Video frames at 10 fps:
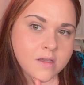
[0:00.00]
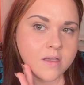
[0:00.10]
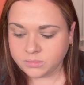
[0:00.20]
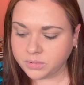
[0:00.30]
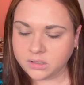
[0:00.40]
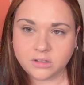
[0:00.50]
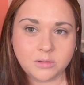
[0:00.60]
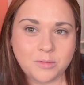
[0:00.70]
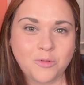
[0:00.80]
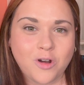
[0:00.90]
Put a
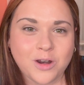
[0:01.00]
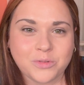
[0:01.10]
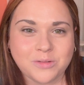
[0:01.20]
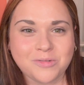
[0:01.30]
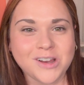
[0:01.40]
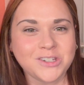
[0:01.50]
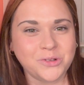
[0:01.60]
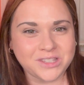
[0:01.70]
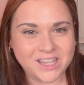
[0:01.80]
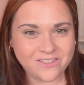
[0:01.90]
little bit more on with the brush so
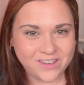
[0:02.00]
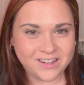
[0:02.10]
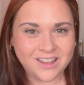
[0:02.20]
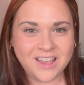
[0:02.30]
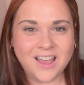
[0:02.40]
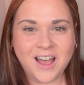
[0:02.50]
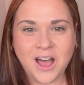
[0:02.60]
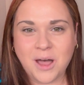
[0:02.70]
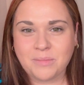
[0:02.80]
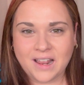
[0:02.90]
it's even,
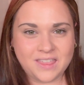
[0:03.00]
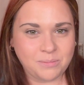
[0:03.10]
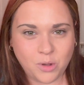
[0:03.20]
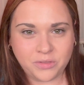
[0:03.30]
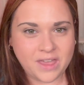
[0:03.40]
but I think both